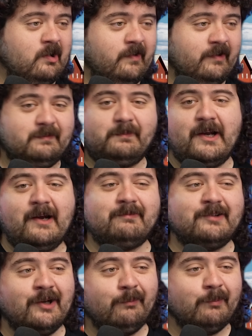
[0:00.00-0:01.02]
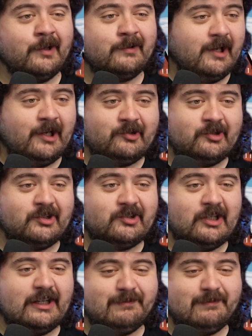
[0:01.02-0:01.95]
this popped up, but it just did.